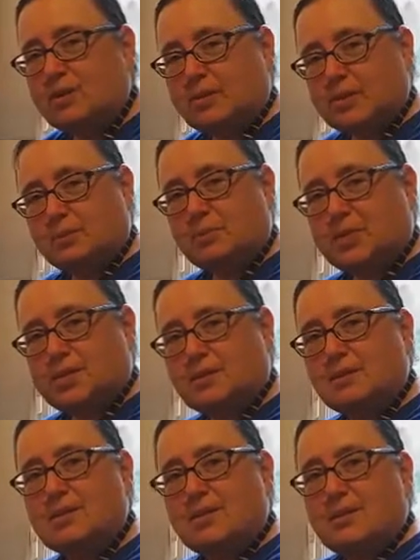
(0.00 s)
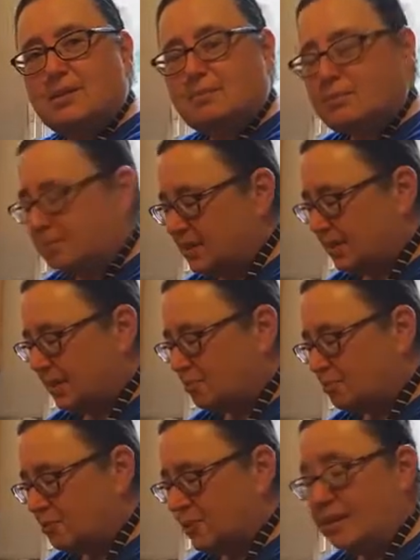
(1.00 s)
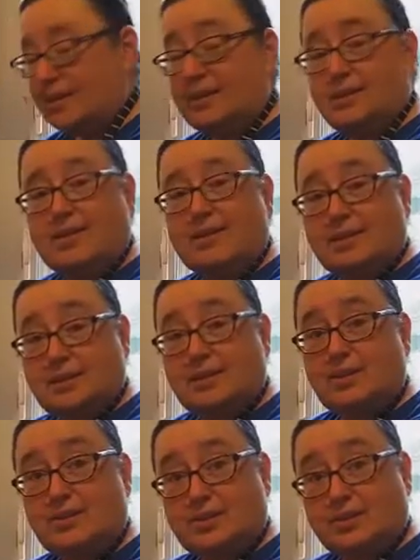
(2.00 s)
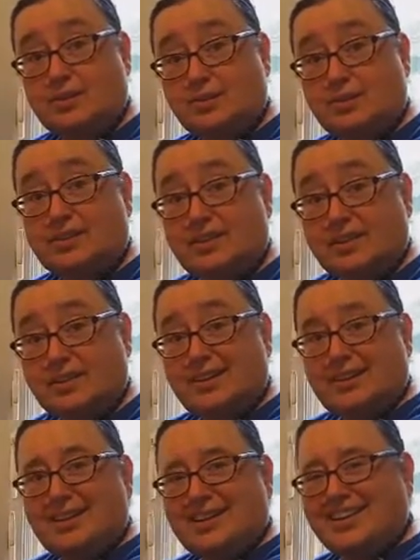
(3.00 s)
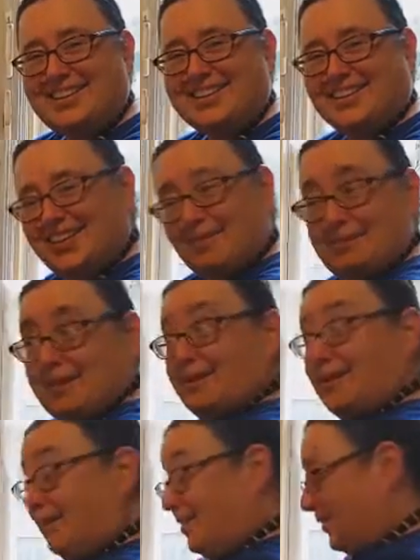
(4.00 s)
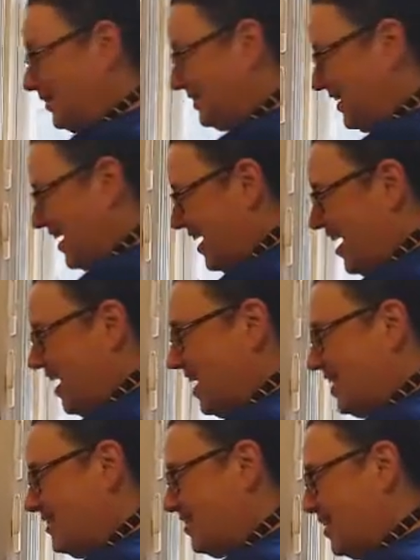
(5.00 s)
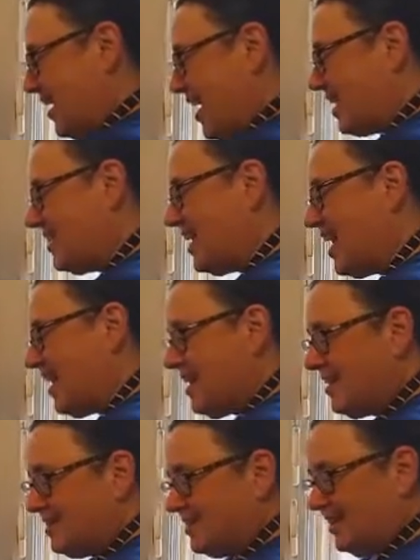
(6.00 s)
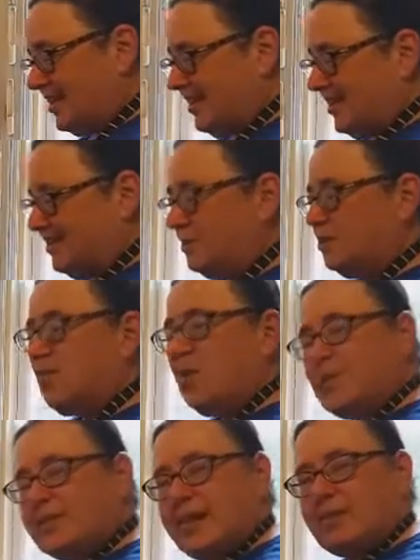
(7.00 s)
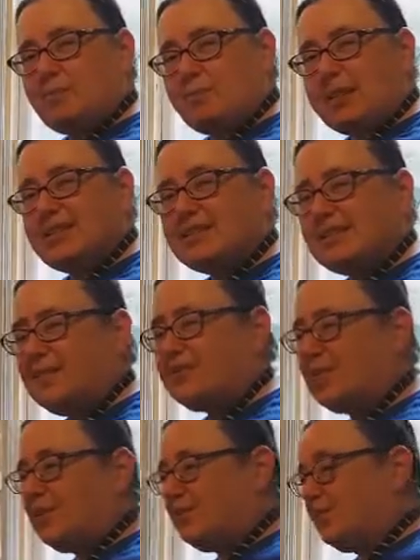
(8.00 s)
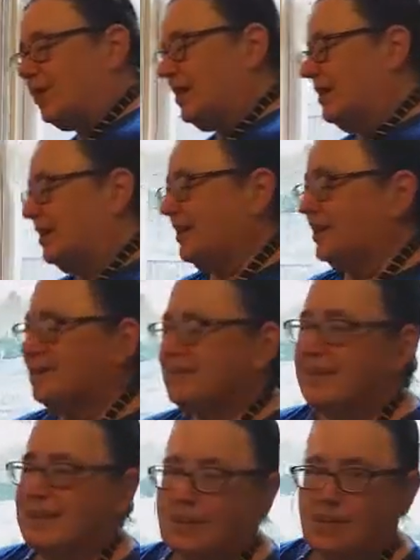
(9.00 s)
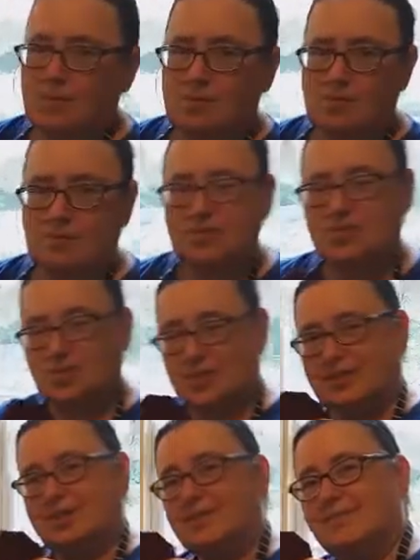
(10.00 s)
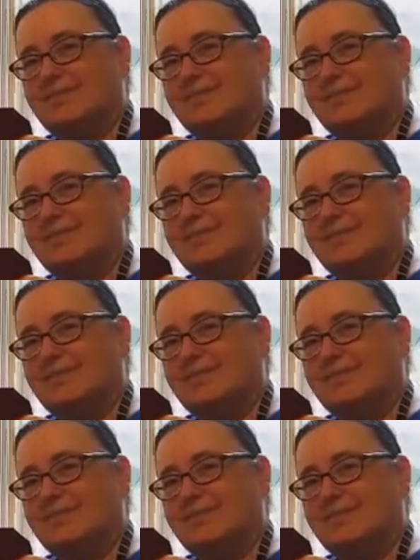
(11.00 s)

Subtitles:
all these beets, but they're pretty, and they're dinner tonight. So there it goes. And at the end, you always have a piece left over, and you say, oh gee,